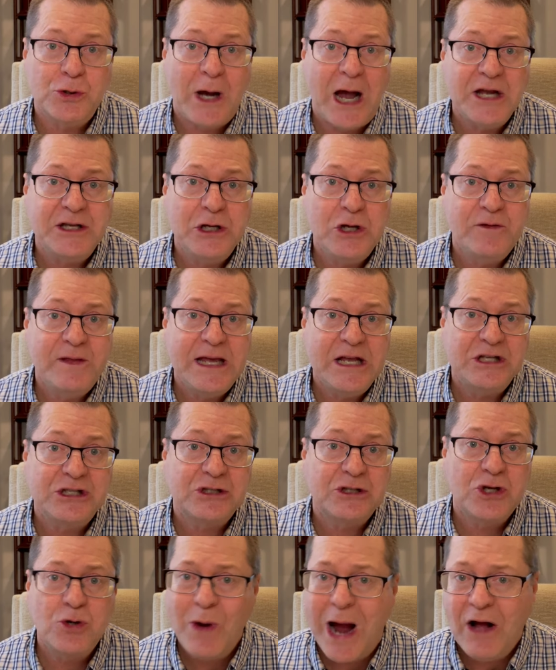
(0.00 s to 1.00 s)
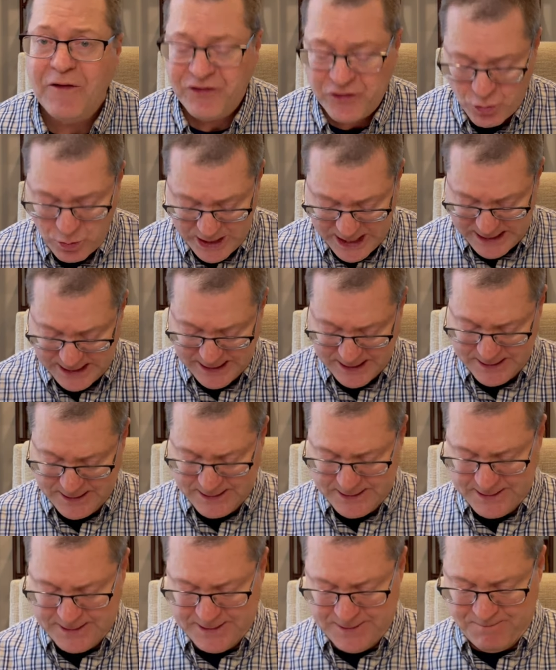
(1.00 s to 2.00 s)
I do these throughout the week.
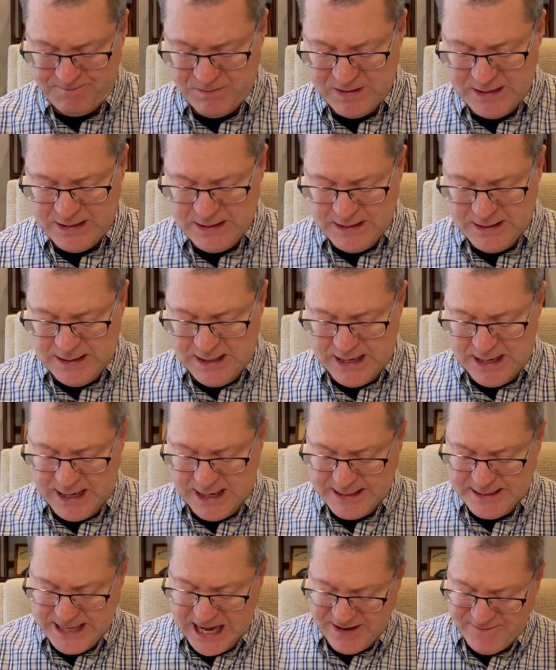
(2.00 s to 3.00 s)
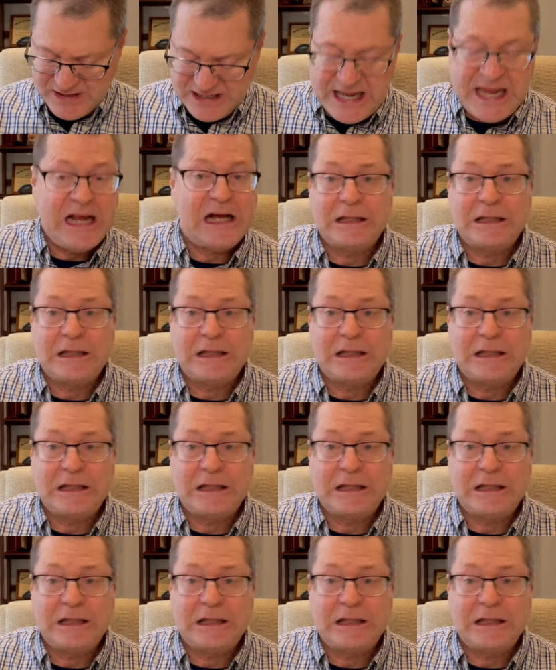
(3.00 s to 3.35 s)
Uh, David E.